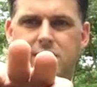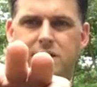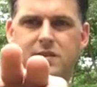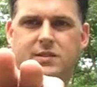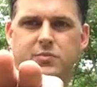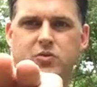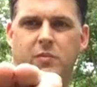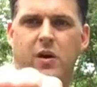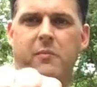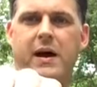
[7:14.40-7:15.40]
Just some
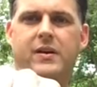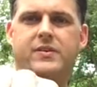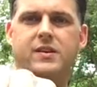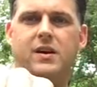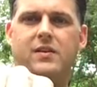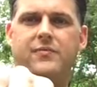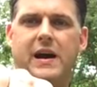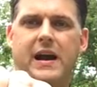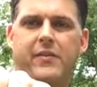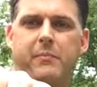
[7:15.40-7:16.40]
small minor stuff
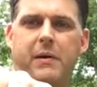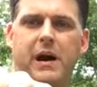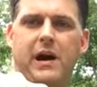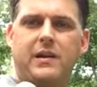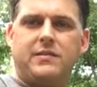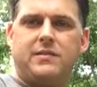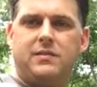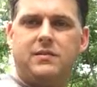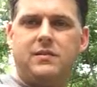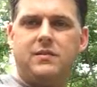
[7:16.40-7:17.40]
out of the box.
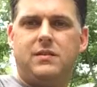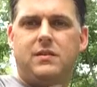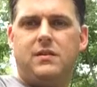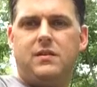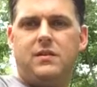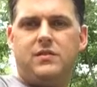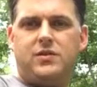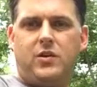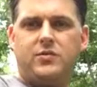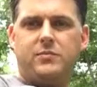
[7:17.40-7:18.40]

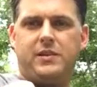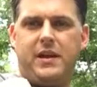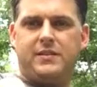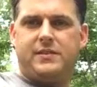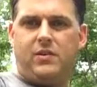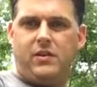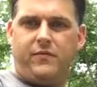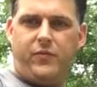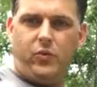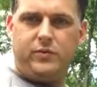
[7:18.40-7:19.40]
Show some test on it,
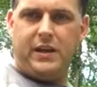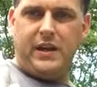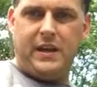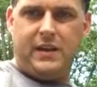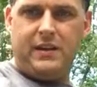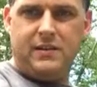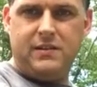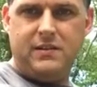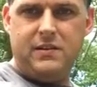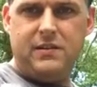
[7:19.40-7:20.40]
full tang.
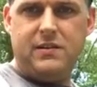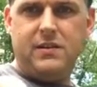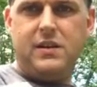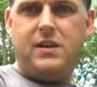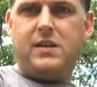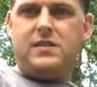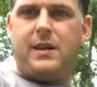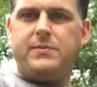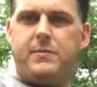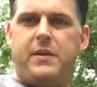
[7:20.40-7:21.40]

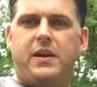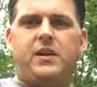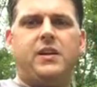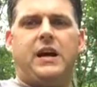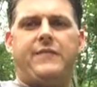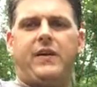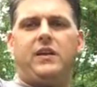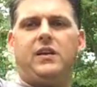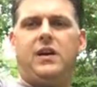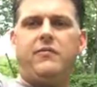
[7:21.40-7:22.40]
Seems to be a good knife. I
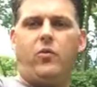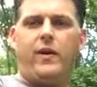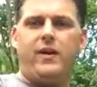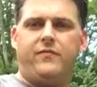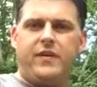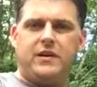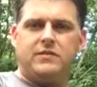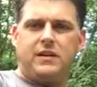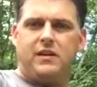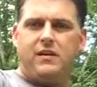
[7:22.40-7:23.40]
love the way it
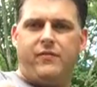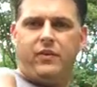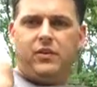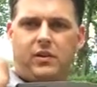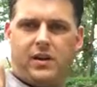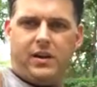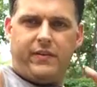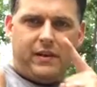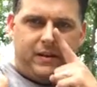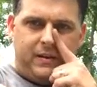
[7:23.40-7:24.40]
feels. I love the look of
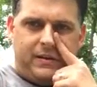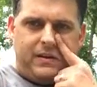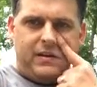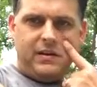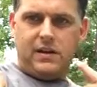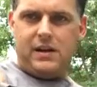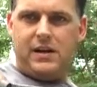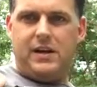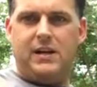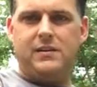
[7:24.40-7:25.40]
it.
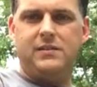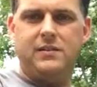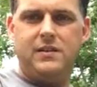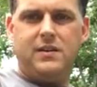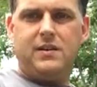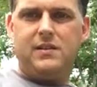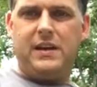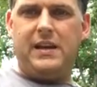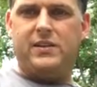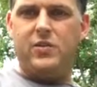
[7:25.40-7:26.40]

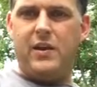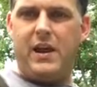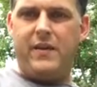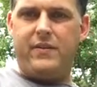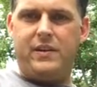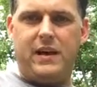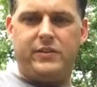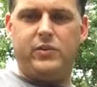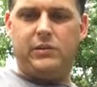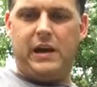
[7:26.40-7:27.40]
Not too heavy,
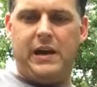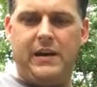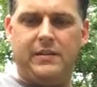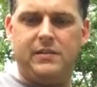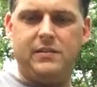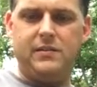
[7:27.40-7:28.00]
not too light.